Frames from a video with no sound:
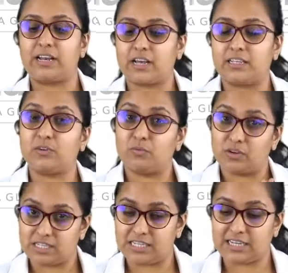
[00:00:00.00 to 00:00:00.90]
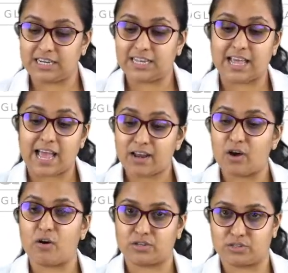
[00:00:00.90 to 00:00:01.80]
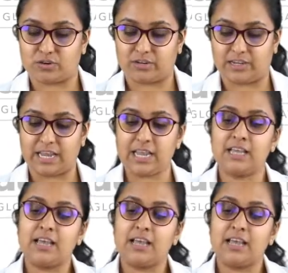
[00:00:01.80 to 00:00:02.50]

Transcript: another vertically than horizontally,